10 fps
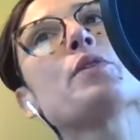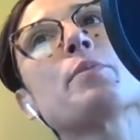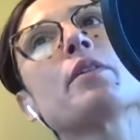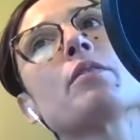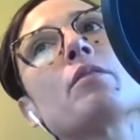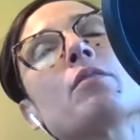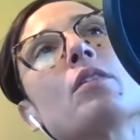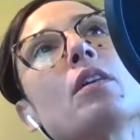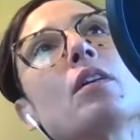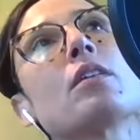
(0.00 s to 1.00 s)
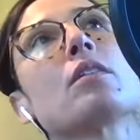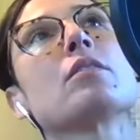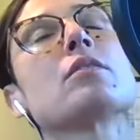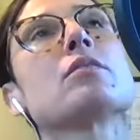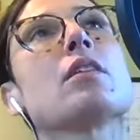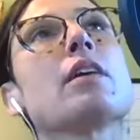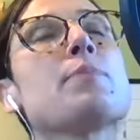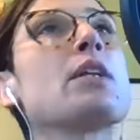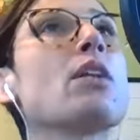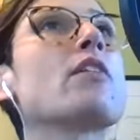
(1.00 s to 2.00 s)
been. Uh, I
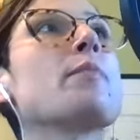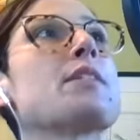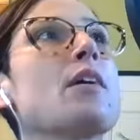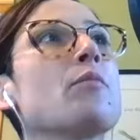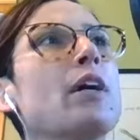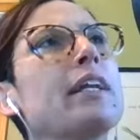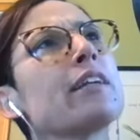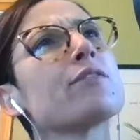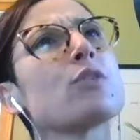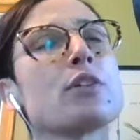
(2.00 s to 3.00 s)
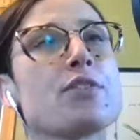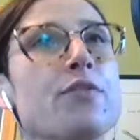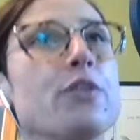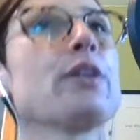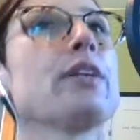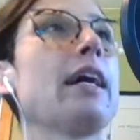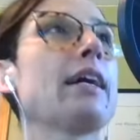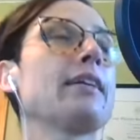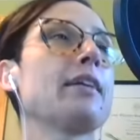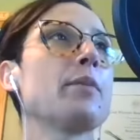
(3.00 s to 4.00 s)
spent a lot of my time writing, and of course, if you're an
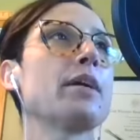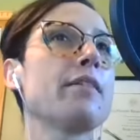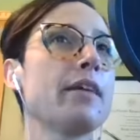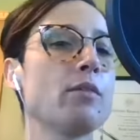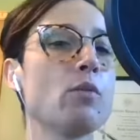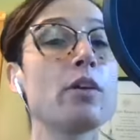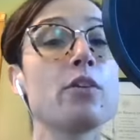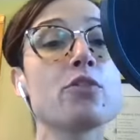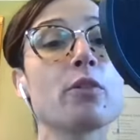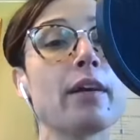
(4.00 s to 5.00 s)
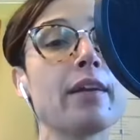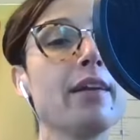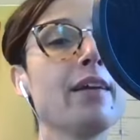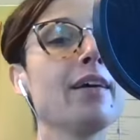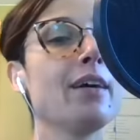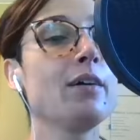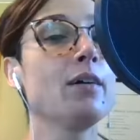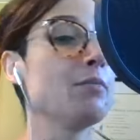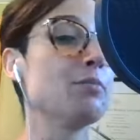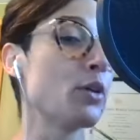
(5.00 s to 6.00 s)
academic, they want you to write
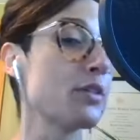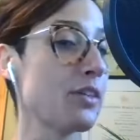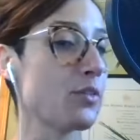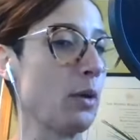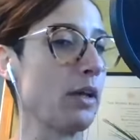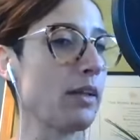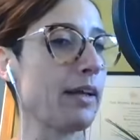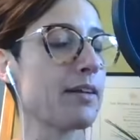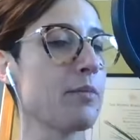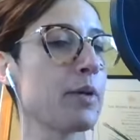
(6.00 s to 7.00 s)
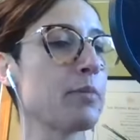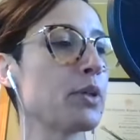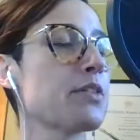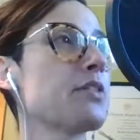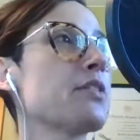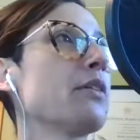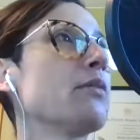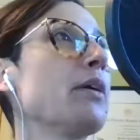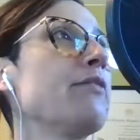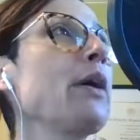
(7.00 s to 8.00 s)
uh, books as well, academic books. And so
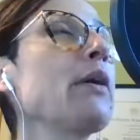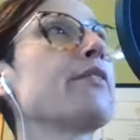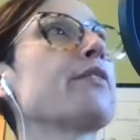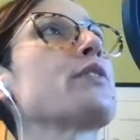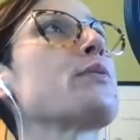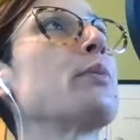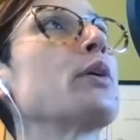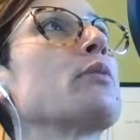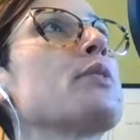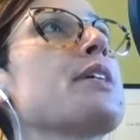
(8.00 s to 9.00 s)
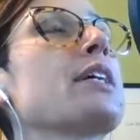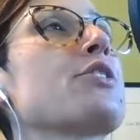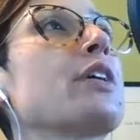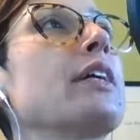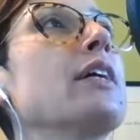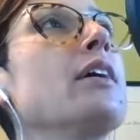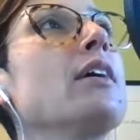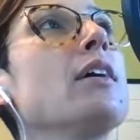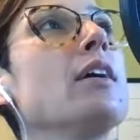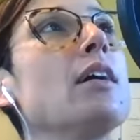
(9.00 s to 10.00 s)
my very first book was actually
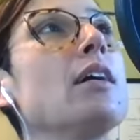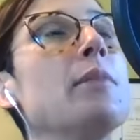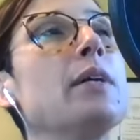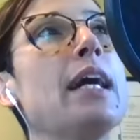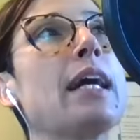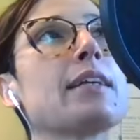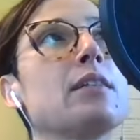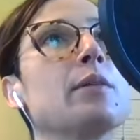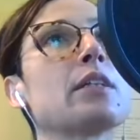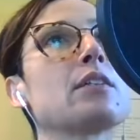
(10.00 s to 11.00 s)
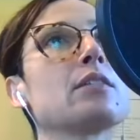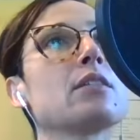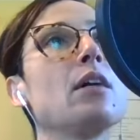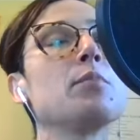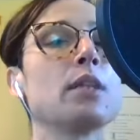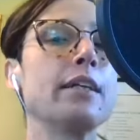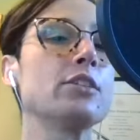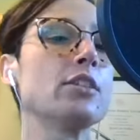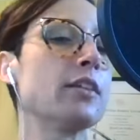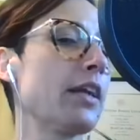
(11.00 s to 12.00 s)
um, an academic
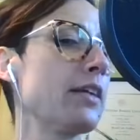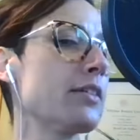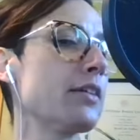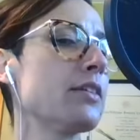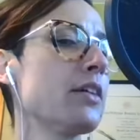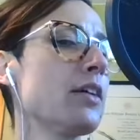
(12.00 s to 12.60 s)
compilation that I did